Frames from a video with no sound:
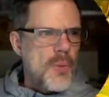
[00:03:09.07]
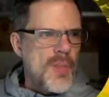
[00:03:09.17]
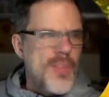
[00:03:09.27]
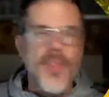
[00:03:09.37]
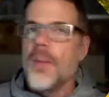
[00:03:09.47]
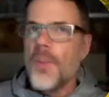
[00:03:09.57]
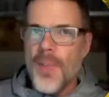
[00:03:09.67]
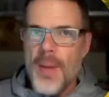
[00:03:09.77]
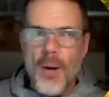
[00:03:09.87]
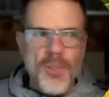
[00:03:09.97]

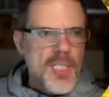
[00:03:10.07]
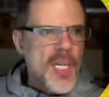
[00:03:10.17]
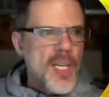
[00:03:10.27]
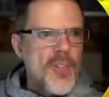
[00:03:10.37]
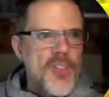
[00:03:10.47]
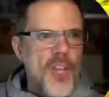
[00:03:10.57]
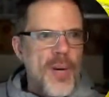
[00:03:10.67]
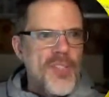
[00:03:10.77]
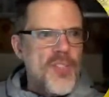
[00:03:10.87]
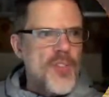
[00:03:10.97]
with a mouse. There's
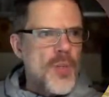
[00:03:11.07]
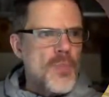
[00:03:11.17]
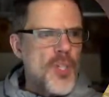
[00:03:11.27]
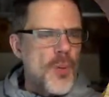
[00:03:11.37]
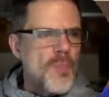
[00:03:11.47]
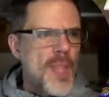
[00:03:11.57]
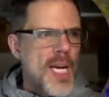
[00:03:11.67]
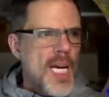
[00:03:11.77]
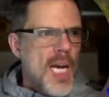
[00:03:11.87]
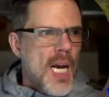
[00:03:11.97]
other ways to zoom too.
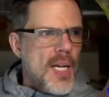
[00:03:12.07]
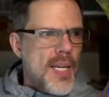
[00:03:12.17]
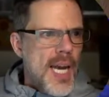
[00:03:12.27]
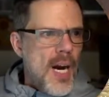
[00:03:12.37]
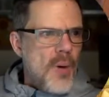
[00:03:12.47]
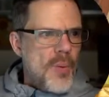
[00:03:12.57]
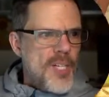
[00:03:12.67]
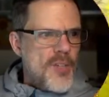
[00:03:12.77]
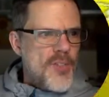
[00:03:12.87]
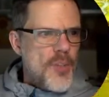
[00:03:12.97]
Now,
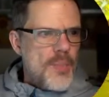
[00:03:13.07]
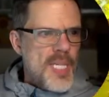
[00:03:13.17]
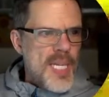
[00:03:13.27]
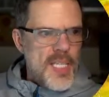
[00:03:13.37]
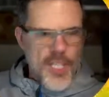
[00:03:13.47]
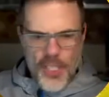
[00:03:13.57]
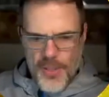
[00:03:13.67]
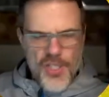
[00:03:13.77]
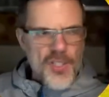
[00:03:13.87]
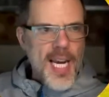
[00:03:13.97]
when you're zoomed in, you can always